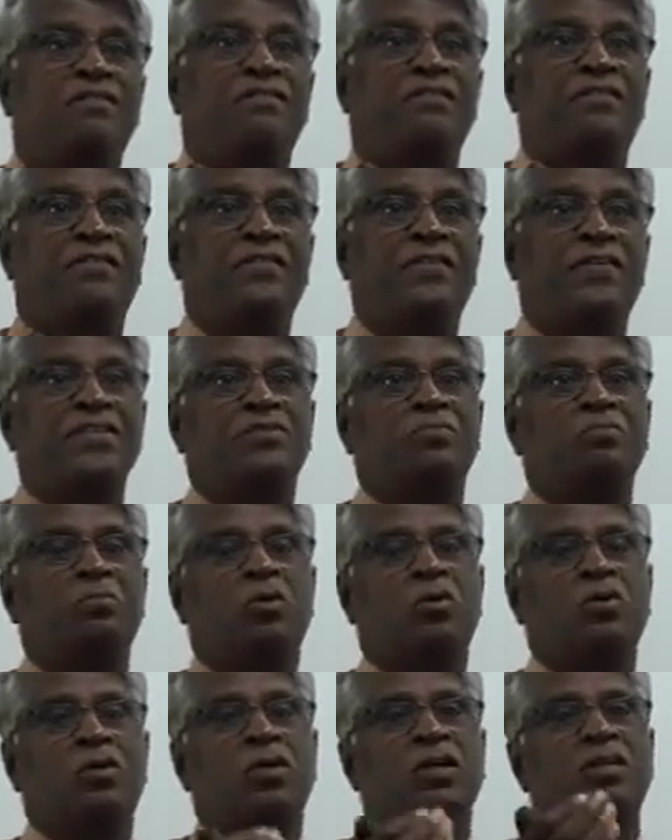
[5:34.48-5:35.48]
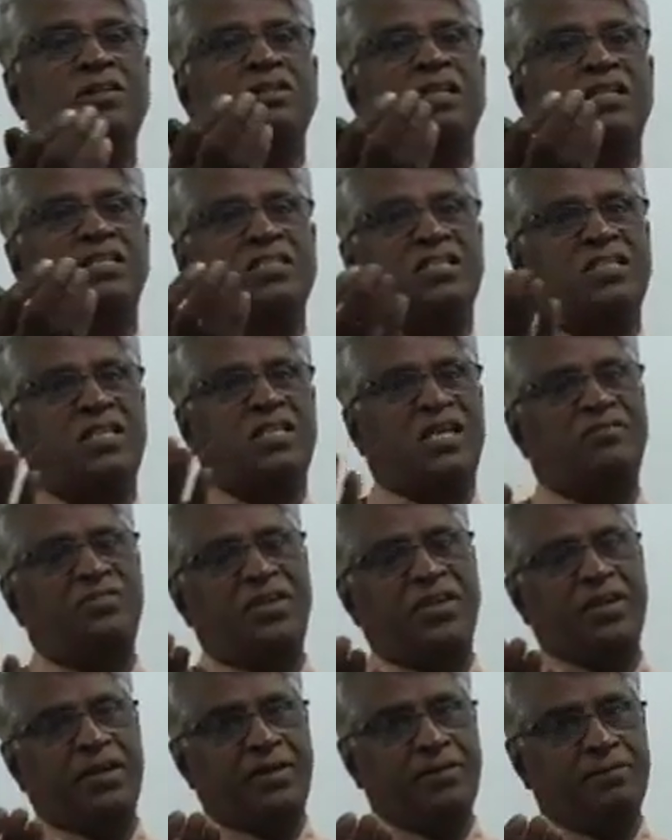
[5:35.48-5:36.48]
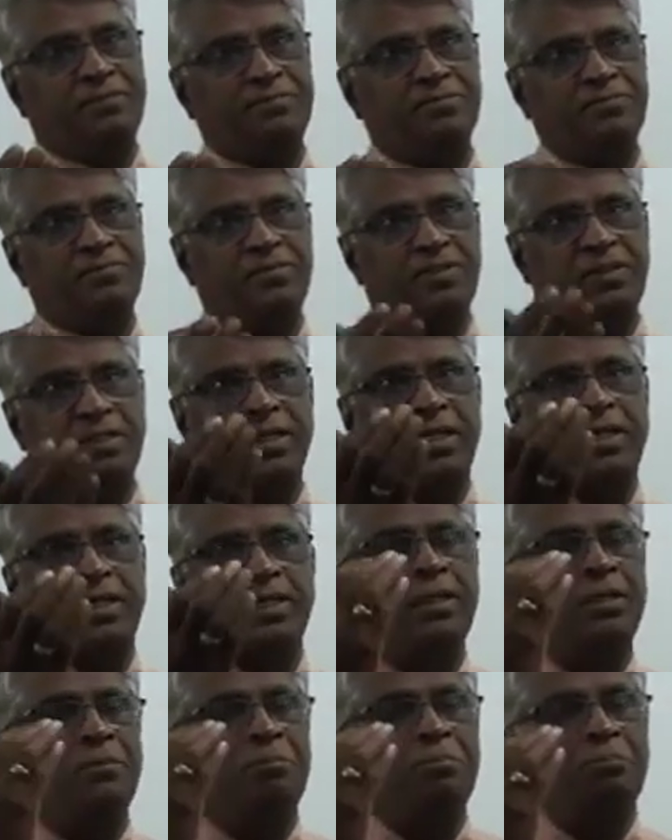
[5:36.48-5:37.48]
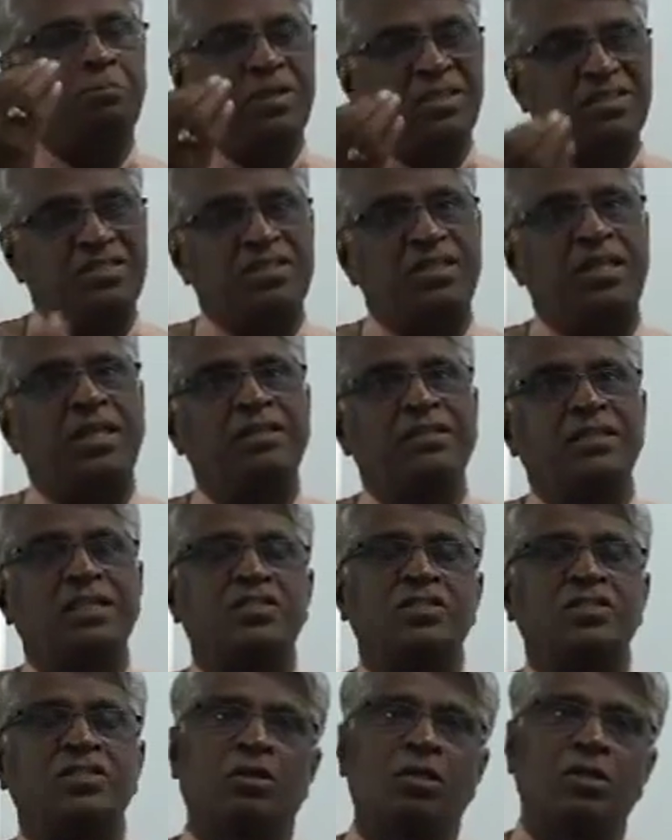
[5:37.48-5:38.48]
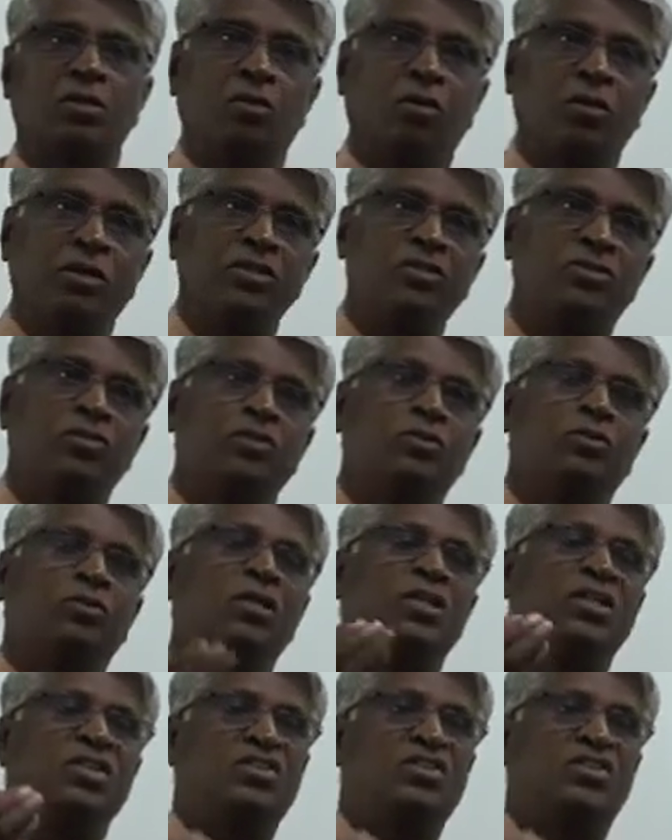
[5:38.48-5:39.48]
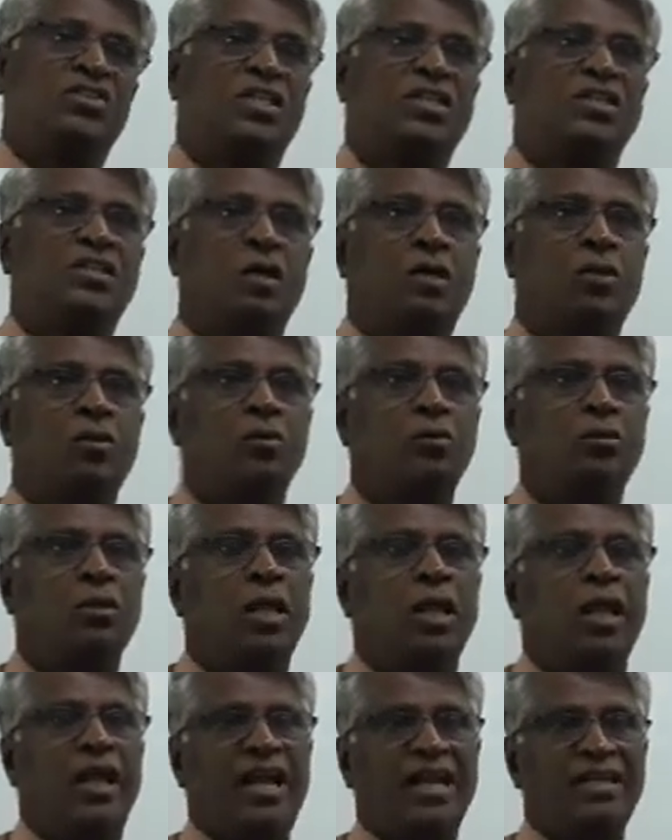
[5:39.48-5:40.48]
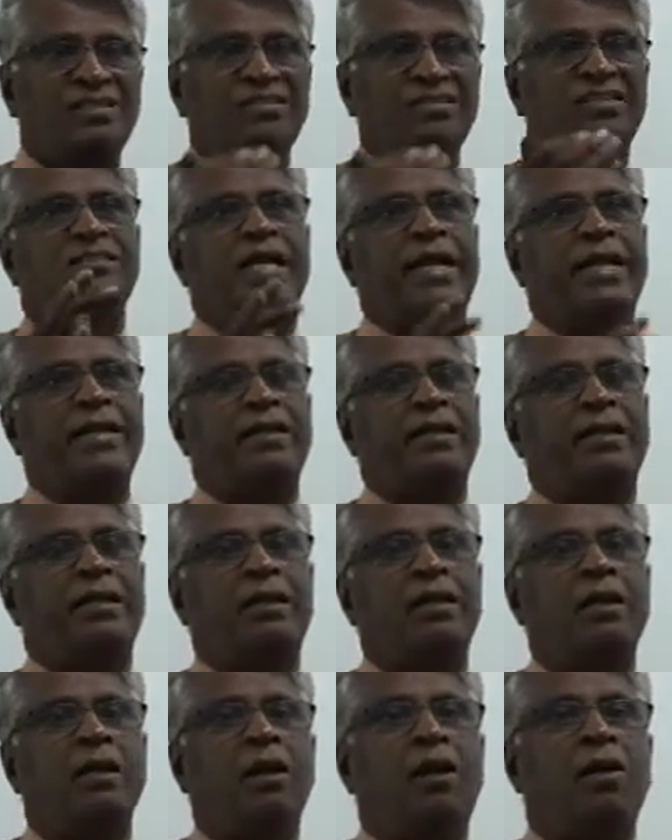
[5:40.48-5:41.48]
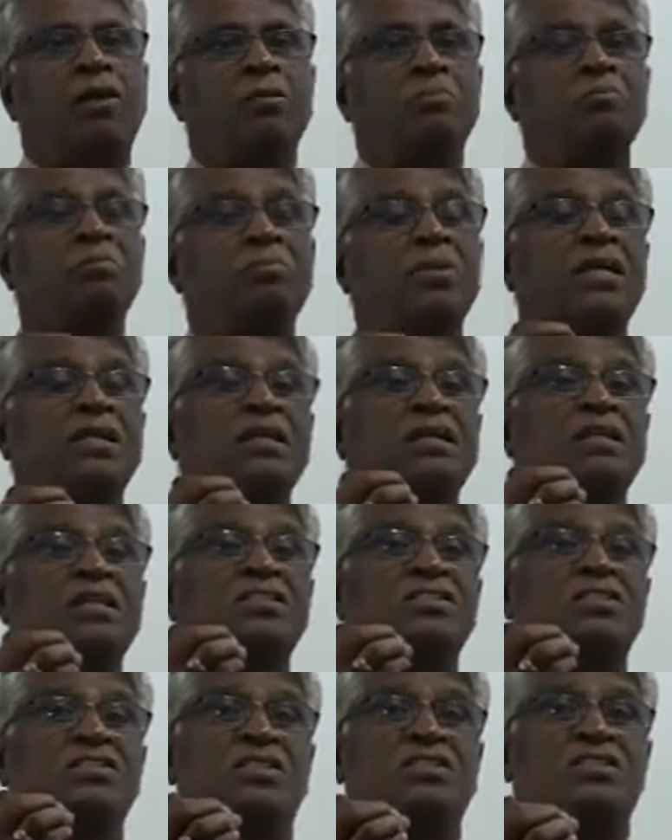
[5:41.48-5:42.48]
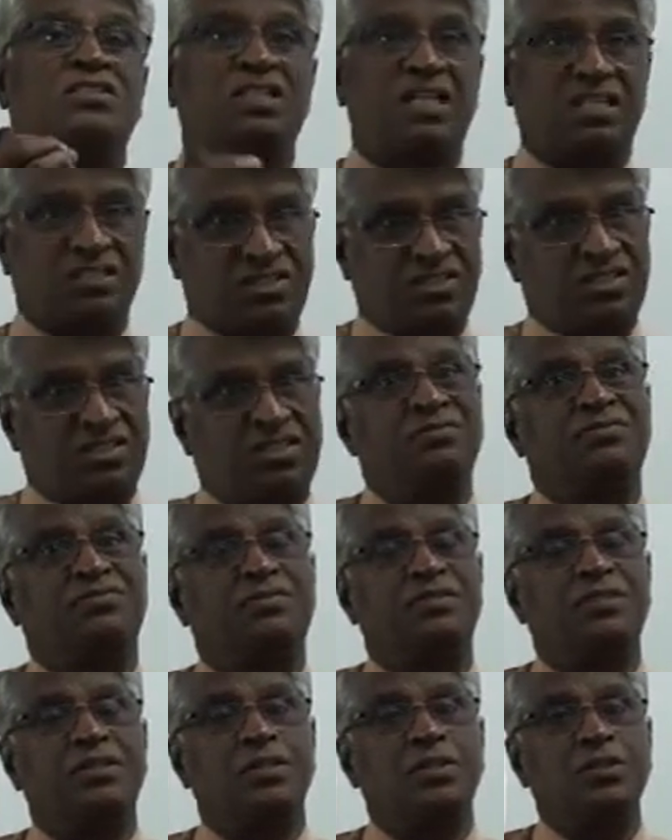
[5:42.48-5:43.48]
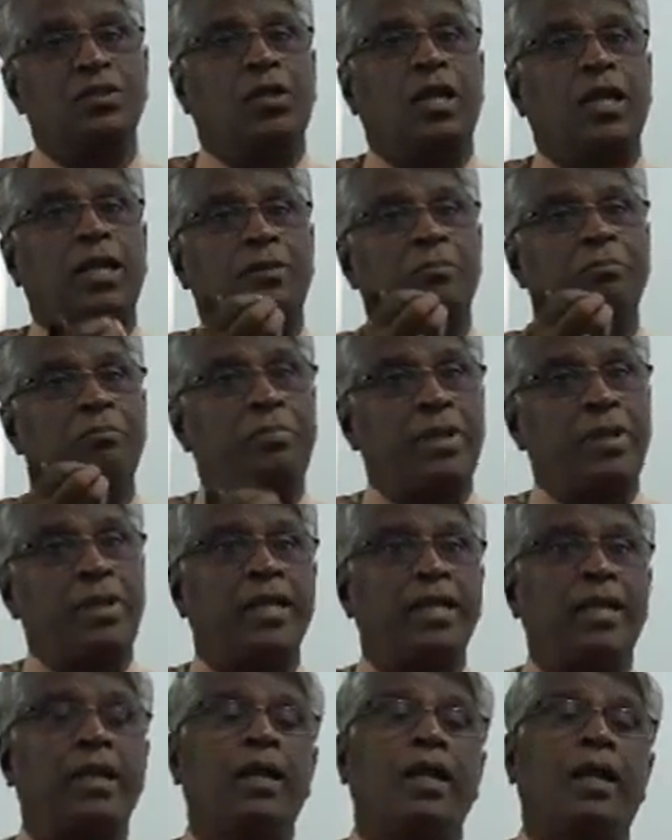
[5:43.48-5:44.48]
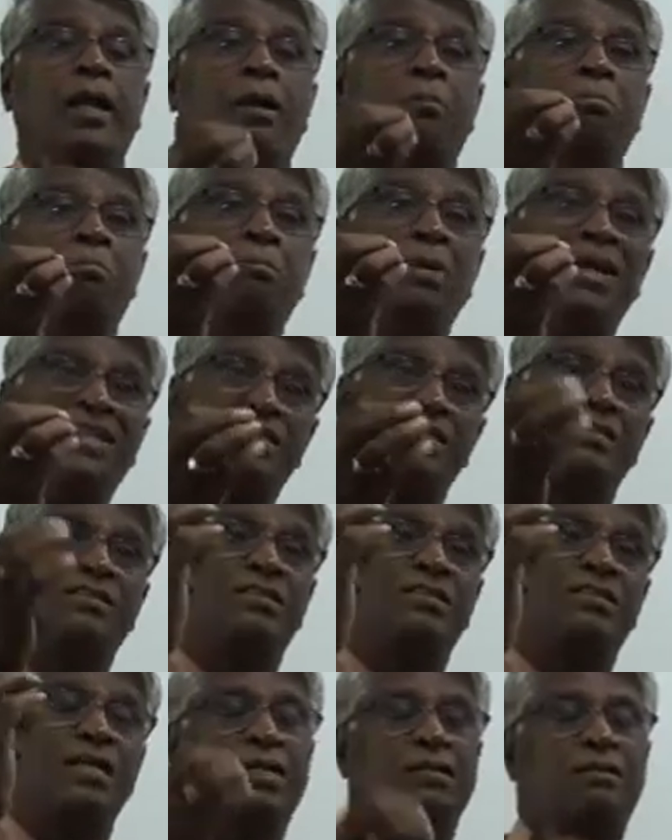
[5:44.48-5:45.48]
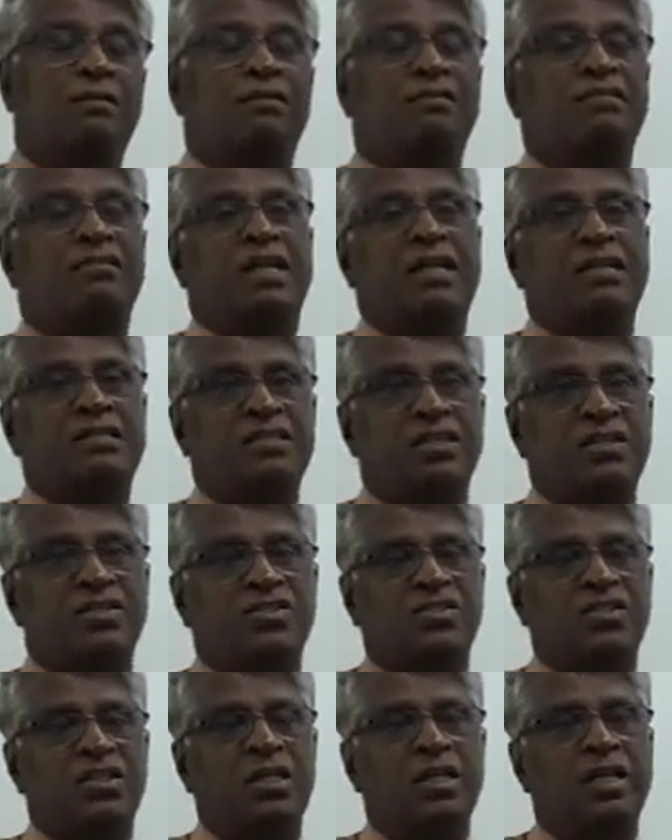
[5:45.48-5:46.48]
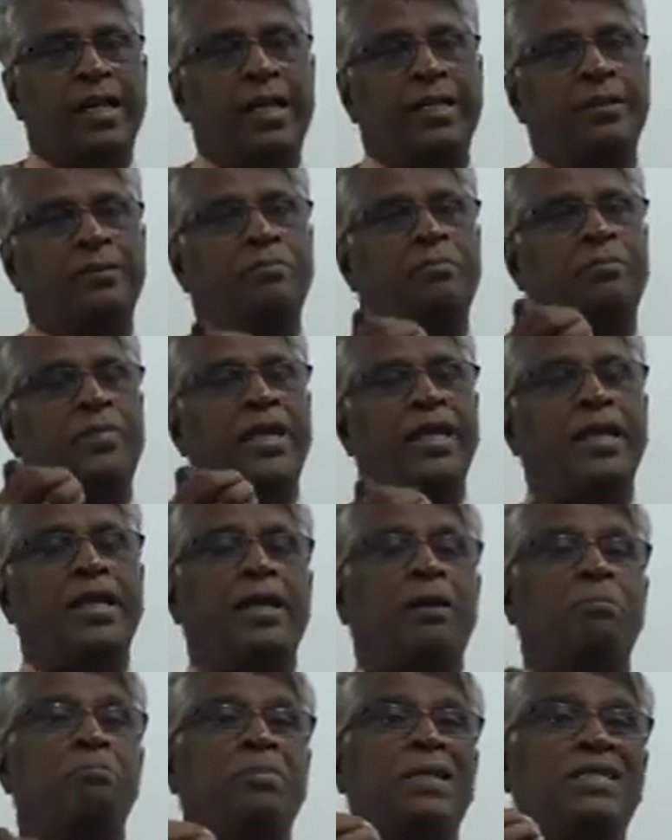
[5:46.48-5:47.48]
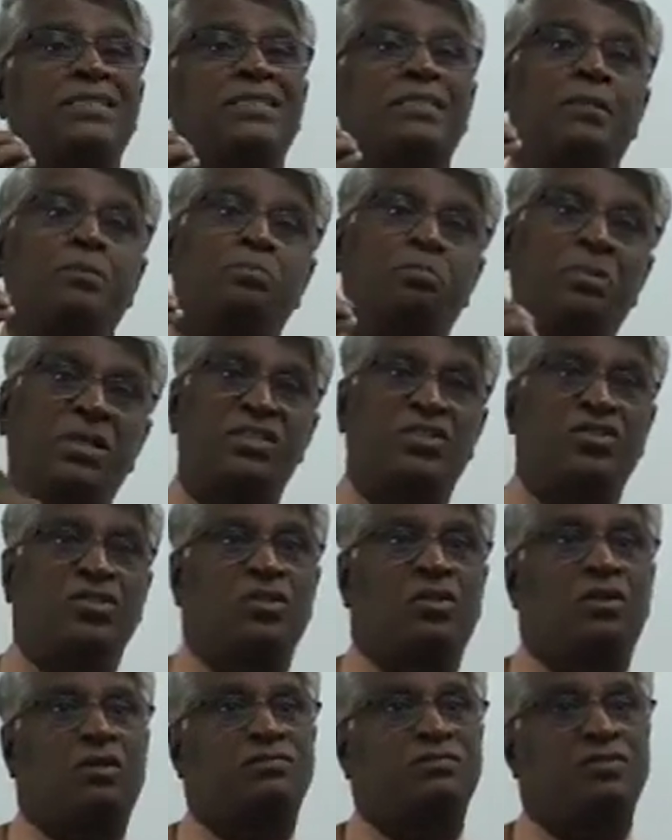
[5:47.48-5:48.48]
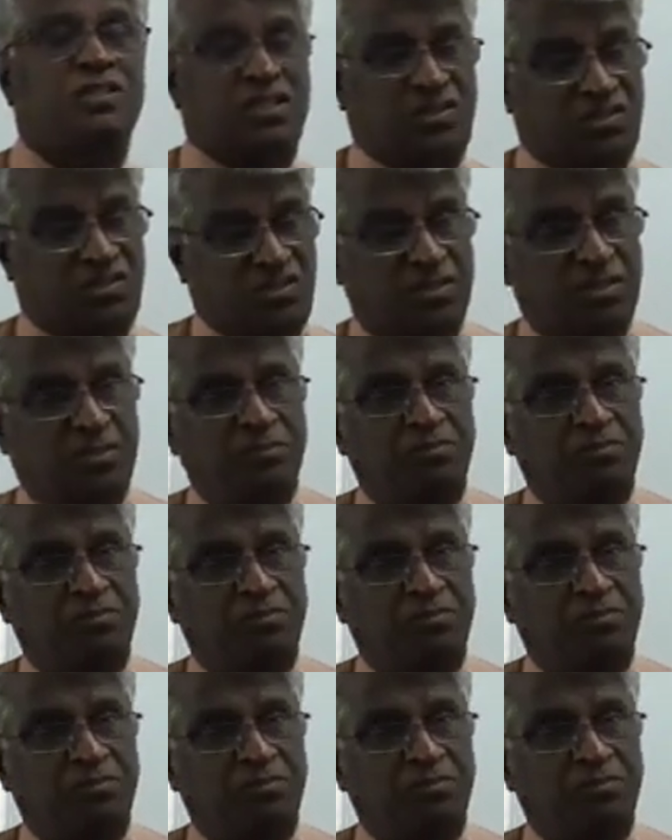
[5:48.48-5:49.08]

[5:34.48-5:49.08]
Facebook the Savior. The précis that you are going to see now and the title are merely suggestive. You can make a better title than this and make a better précis of this.